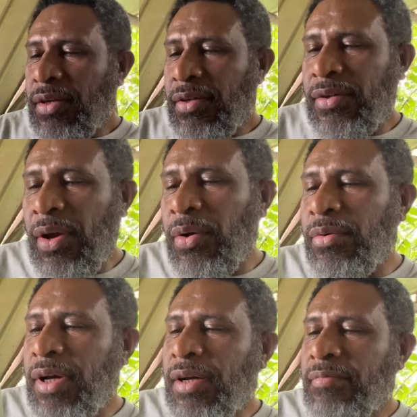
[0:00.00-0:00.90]
So
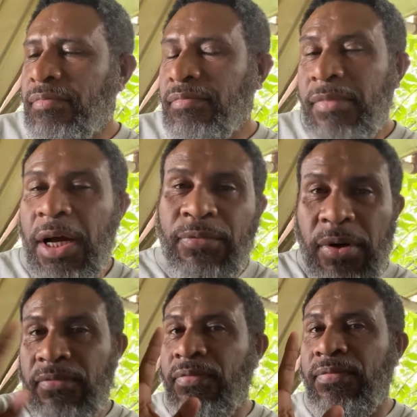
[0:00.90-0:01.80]
I've got
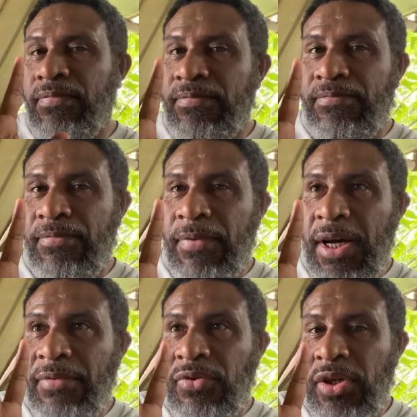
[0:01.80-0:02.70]

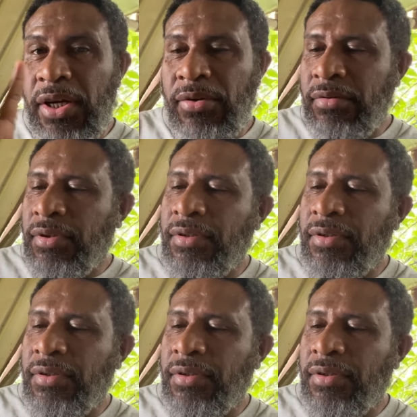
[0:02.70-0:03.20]
5 channels,